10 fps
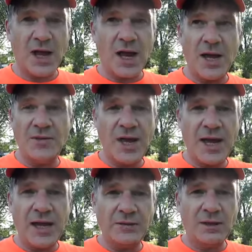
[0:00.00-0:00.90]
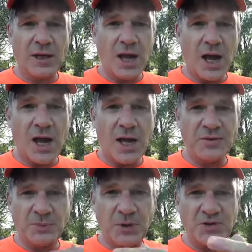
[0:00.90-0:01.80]
And then uh,
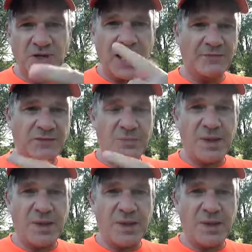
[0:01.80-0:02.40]
the person after